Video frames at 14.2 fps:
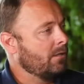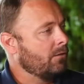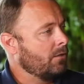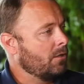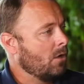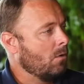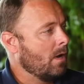into
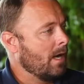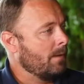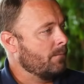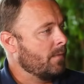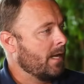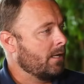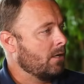the
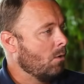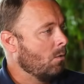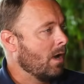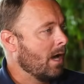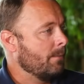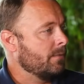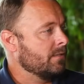co-op, that
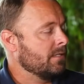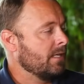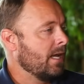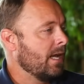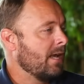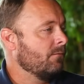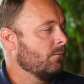co-op is gonna
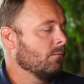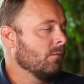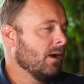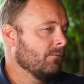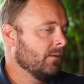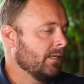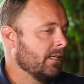have
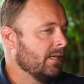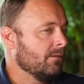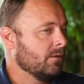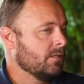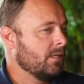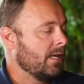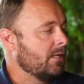roughly, give
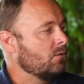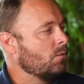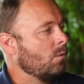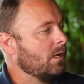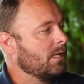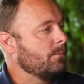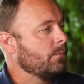or take,
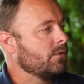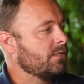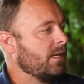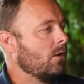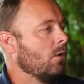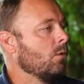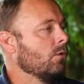
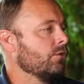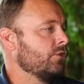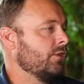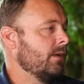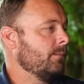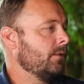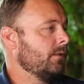20%
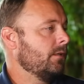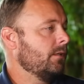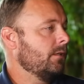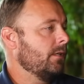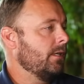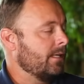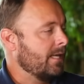ownership
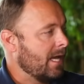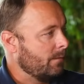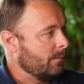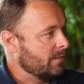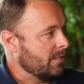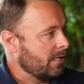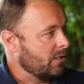in
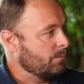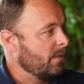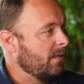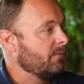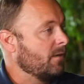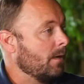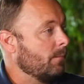Cattlemen's Heritage
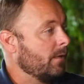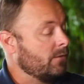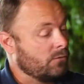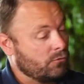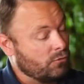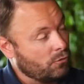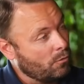Beef Company.
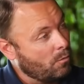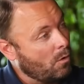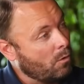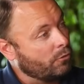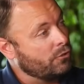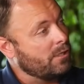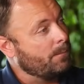So true
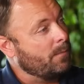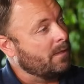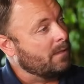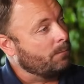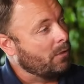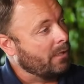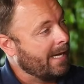ownership in
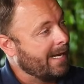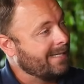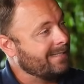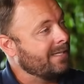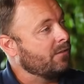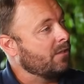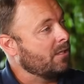the
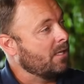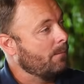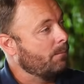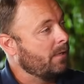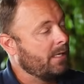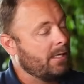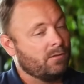plant, in the
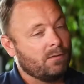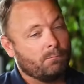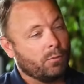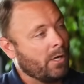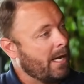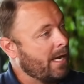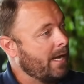company, in the
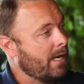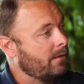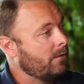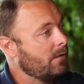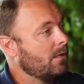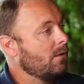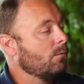
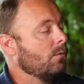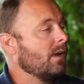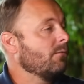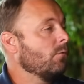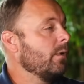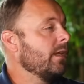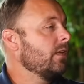brand,
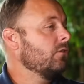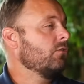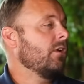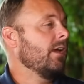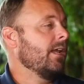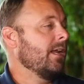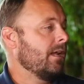whatever we can
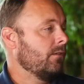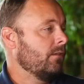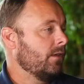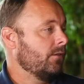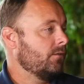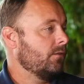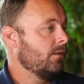create out of
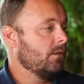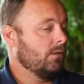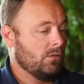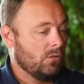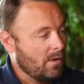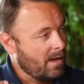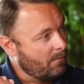this,
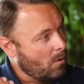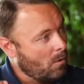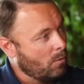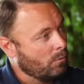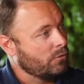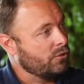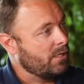you have
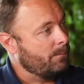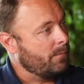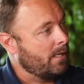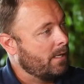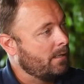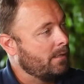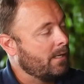ownership
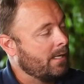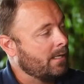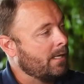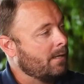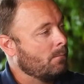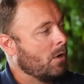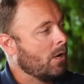in and
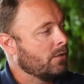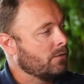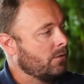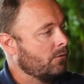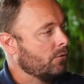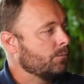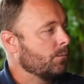get a
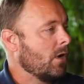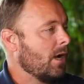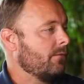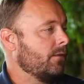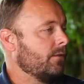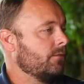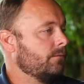margin in those
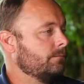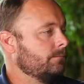profits.